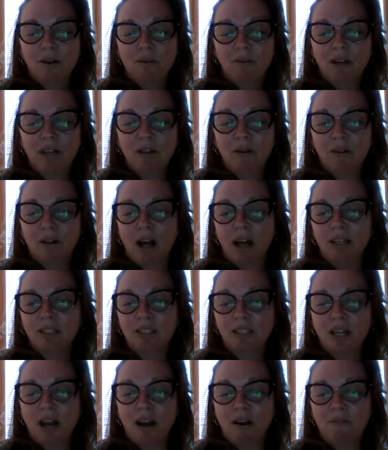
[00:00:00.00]
We do a lot of
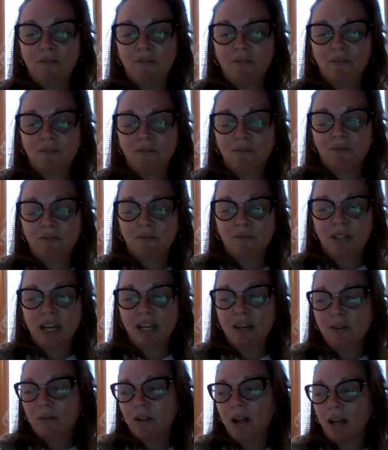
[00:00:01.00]
stuff.
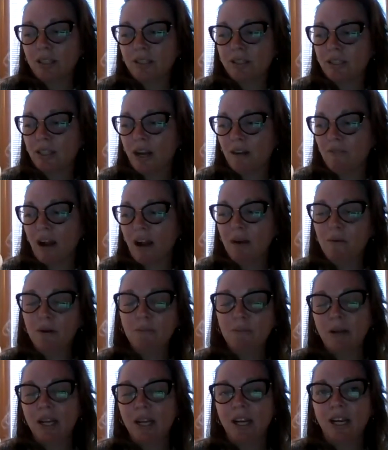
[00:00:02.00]
They do a lot of stuff. I
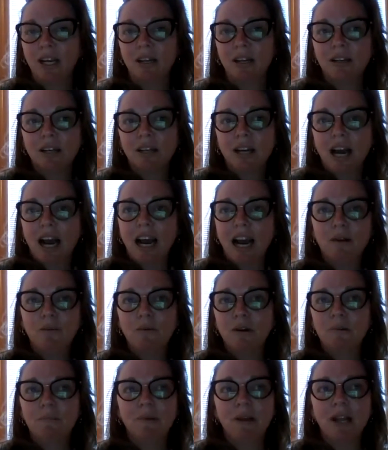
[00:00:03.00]
wouldn't be
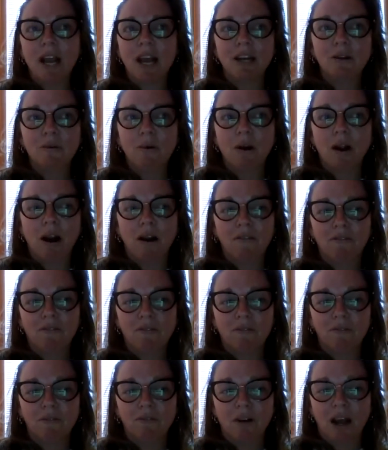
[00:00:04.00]
anywhere
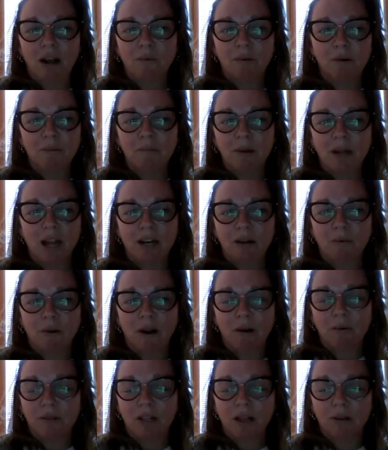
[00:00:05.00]

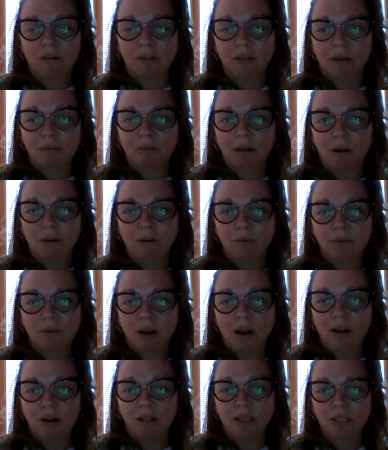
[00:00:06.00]
without them, though.
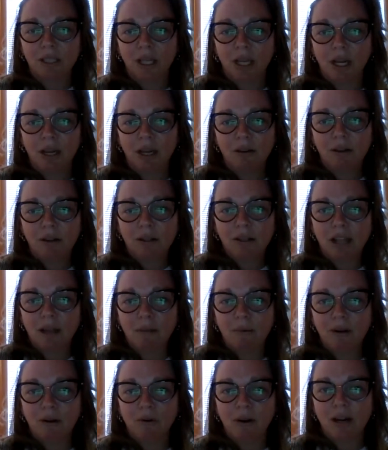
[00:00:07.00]
Honestly,
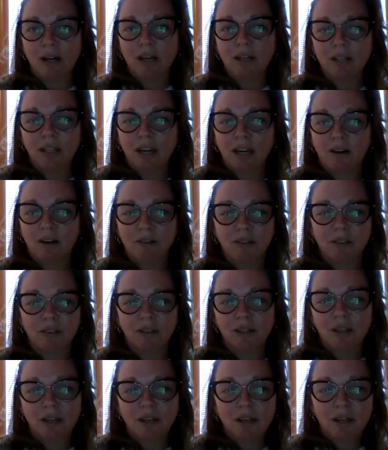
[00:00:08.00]
they've been they're
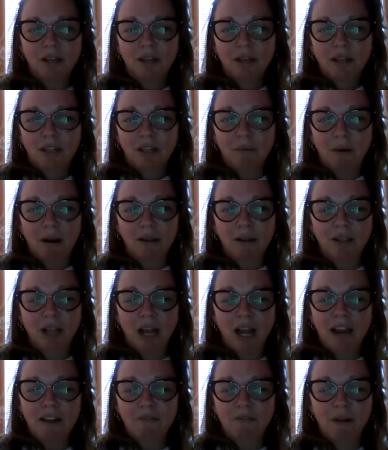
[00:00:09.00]
my
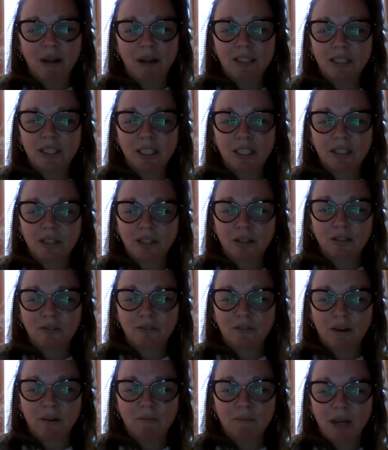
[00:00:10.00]
life, my sisters
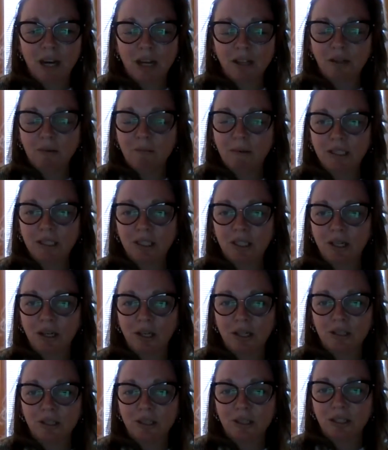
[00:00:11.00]
from other
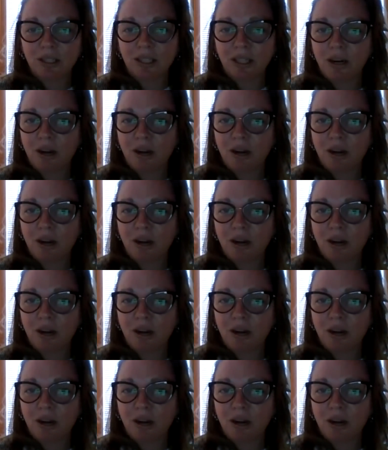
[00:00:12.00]
misters.